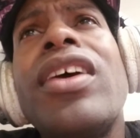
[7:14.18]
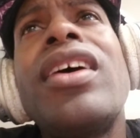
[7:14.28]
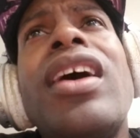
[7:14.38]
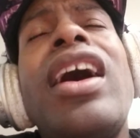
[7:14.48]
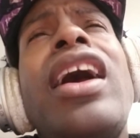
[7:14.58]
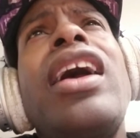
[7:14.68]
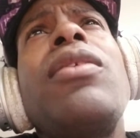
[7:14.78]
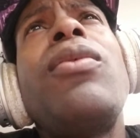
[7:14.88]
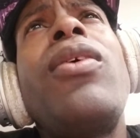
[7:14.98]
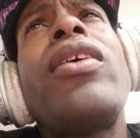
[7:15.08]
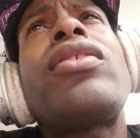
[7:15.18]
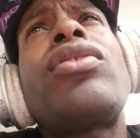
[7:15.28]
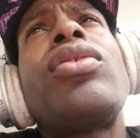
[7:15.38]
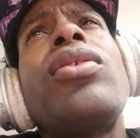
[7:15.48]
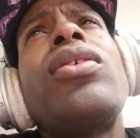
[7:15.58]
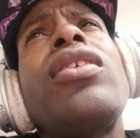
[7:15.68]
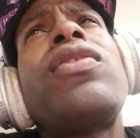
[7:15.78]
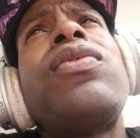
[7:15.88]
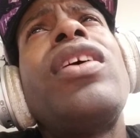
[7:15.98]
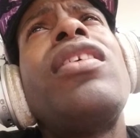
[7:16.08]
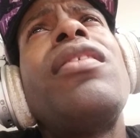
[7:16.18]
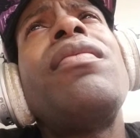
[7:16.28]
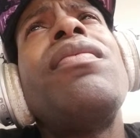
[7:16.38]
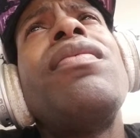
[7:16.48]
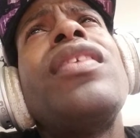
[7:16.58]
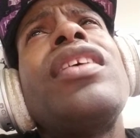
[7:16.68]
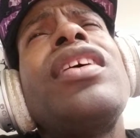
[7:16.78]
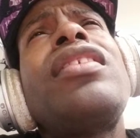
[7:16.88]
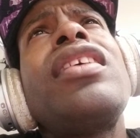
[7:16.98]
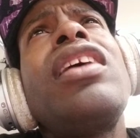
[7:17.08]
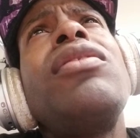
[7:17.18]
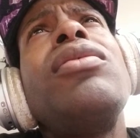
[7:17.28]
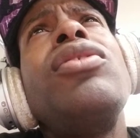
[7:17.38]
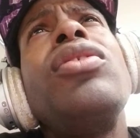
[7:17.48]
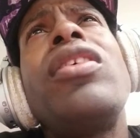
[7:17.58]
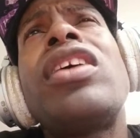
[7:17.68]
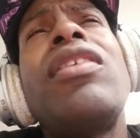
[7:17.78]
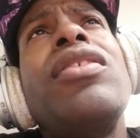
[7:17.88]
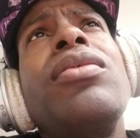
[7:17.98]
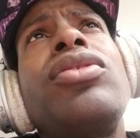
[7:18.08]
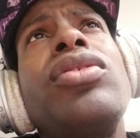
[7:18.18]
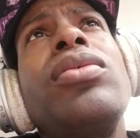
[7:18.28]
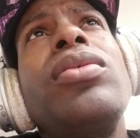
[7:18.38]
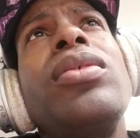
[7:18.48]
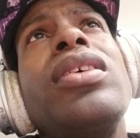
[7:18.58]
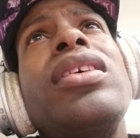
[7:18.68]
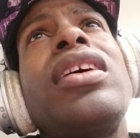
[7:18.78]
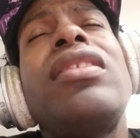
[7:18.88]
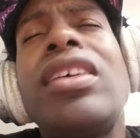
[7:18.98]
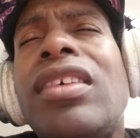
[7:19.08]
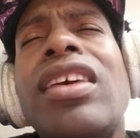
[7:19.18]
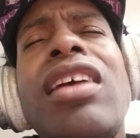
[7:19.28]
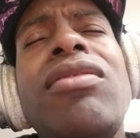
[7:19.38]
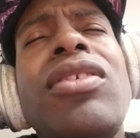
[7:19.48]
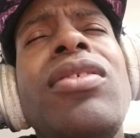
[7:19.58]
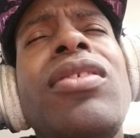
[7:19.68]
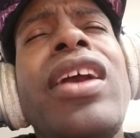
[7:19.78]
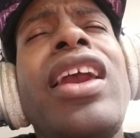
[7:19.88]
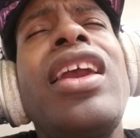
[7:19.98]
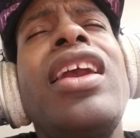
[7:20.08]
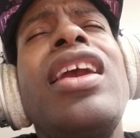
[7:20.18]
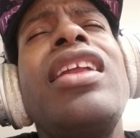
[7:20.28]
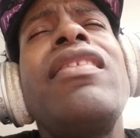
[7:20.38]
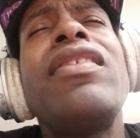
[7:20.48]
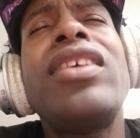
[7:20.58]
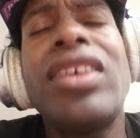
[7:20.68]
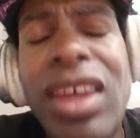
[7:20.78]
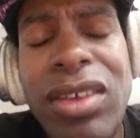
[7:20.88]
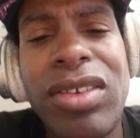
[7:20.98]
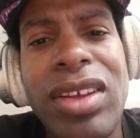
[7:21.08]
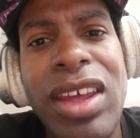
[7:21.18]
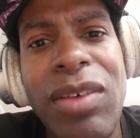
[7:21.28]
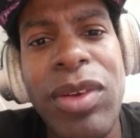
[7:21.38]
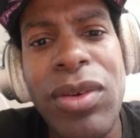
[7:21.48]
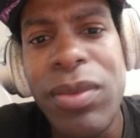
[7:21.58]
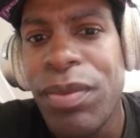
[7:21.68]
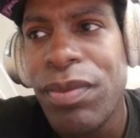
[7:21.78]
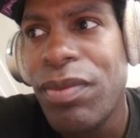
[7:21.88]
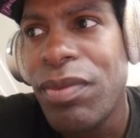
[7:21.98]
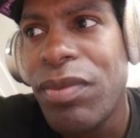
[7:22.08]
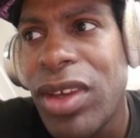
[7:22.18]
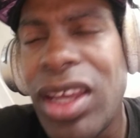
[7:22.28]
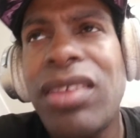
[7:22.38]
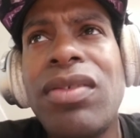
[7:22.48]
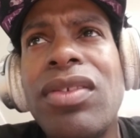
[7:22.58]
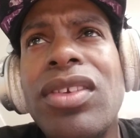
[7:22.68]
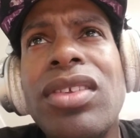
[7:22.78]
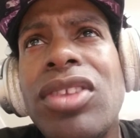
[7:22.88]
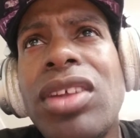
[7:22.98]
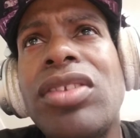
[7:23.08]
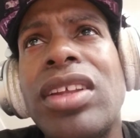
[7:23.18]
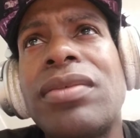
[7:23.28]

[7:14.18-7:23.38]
I walked towards from Atlantic Avenue, New York Avenue to Atlantic Avenue and Kingston Avenue, and nothing.